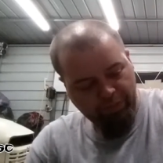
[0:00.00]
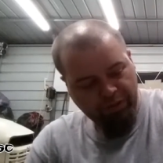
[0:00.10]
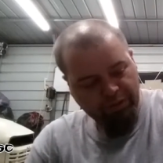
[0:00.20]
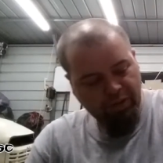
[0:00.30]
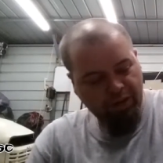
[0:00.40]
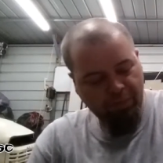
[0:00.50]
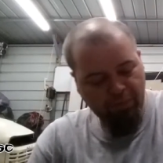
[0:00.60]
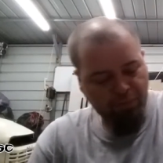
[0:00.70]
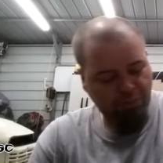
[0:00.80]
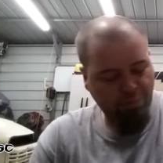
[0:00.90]
It's like
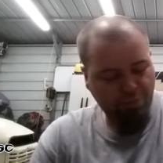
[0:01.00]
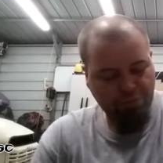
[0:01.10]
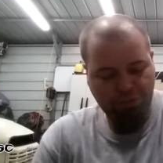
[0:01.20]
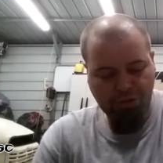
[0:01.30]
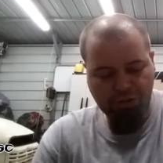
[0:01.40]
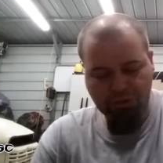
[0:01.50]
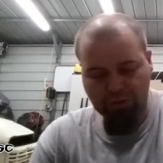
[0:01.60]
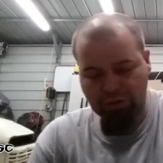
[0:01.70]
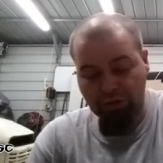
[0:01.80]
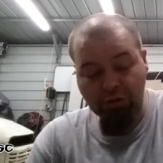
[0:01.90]
one of the most
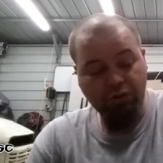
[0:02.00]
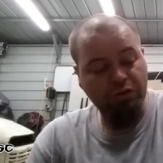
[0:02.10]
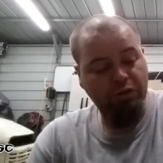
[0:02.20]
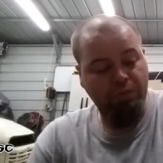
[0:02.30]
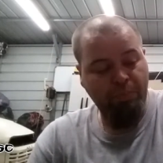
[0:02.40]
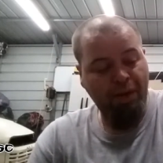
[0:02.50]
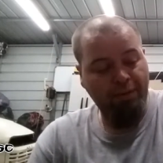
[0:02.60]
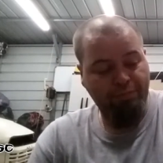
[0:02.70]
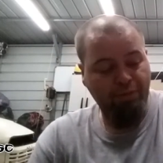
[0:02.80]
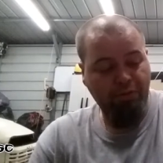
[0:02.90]
useless, useless
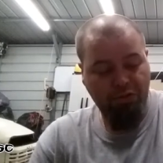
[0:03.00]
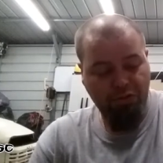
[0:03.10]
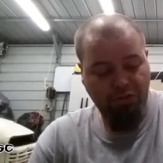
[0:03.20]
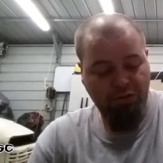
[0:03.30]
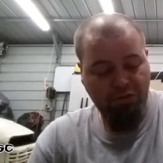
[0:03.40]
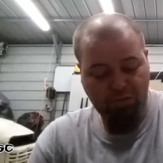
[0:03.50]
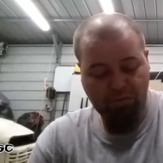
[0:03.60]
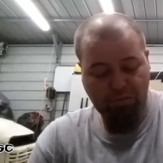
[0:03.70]
body functions